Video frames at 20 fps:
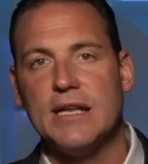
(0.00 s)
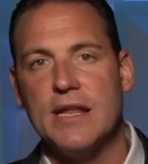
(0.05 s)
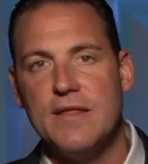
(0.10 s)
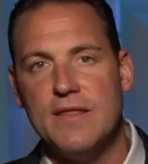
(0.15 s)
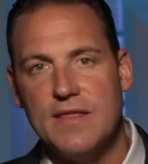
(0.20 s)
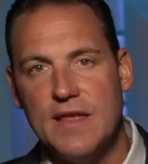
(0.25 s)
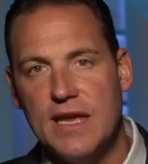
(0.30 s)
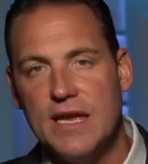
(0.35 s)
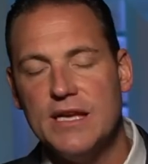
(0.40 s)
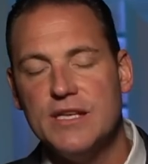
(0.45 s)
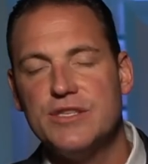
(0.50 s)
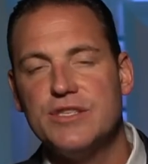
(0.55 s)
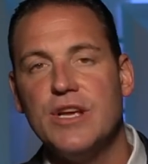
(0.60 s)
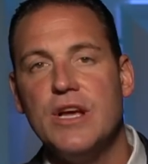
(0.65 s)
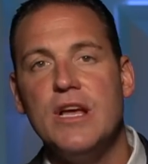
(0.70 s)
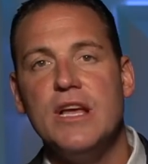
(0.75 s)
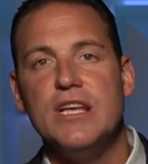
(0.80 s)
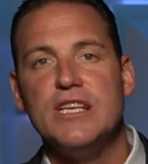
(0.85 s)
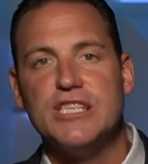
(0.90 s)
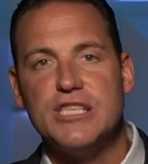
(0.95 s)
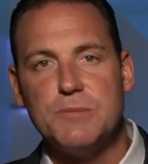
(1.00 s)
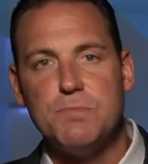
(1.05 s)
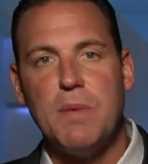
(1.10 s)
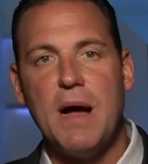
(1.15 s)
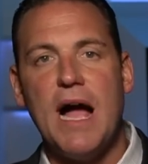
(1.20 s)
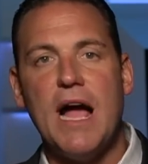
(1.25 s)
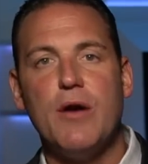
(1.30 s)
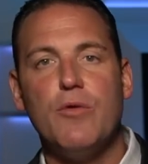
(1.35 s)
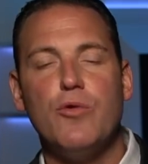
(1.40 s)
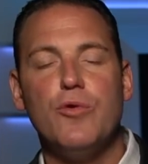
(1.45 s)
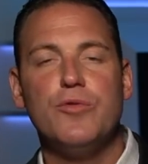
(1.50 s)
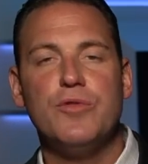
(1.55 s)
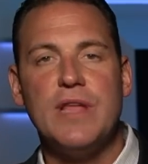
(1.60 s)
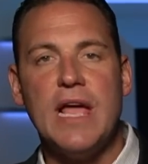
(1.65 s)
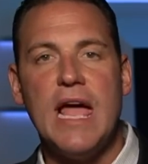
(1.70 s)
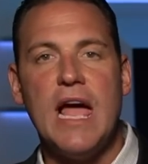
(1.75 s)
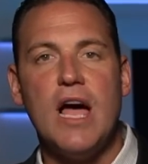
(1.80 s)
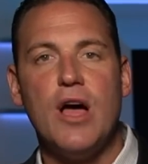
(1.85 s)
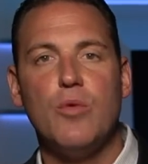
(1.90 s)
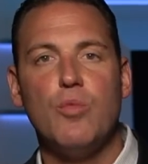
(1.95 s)
and things spiral
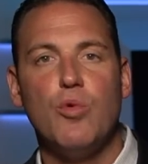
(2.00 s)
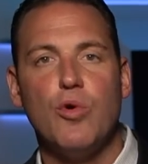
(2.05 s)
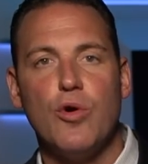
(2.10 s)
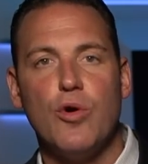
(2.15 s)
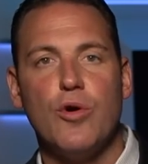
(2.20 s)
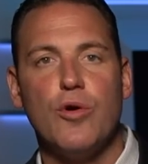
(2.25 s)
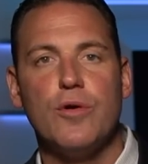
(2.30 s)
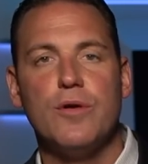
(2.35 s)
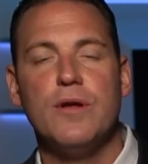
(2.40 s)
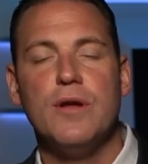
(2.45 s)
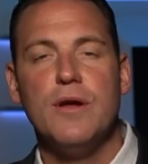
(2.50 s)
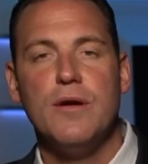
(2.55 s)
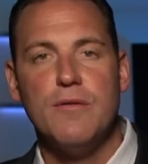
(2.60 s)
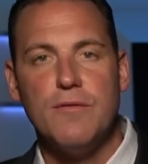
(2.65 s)
downward